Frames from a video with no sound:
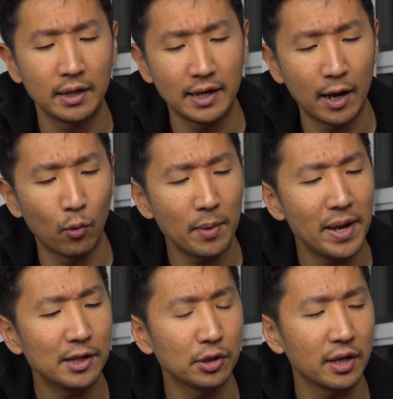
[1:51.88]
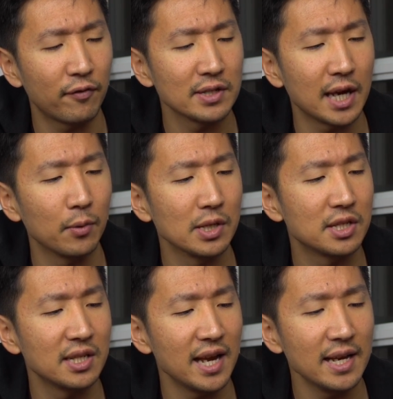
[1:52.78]
Now, one major difference I would
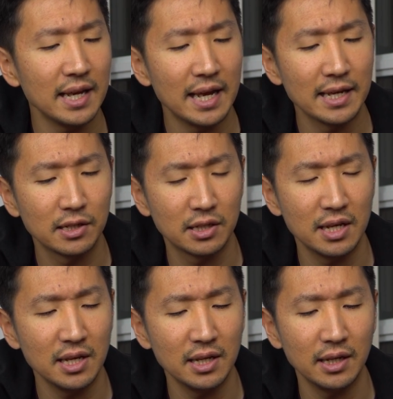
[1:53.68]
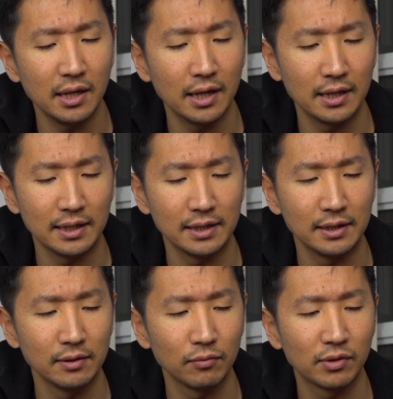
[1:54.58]
say is the
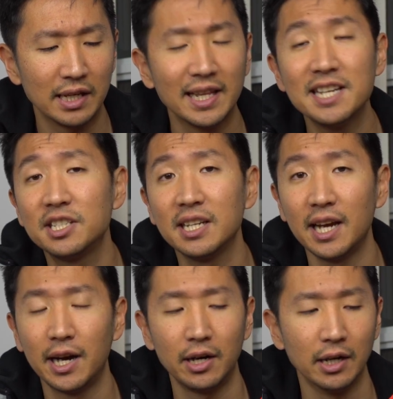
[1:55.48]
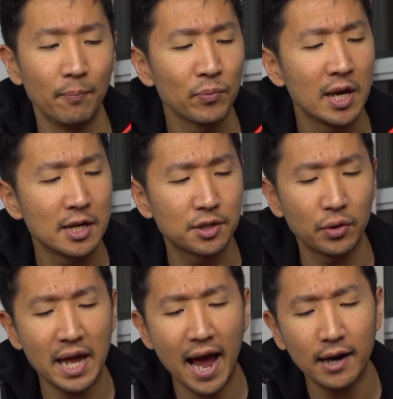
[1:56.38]
lacing area. So
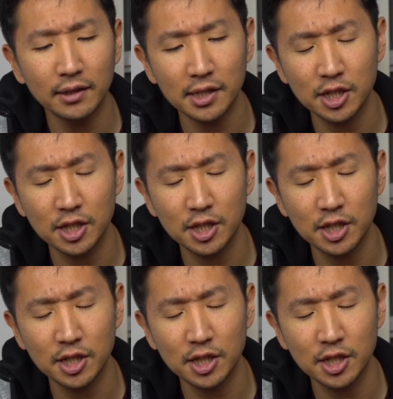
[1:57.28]
they added the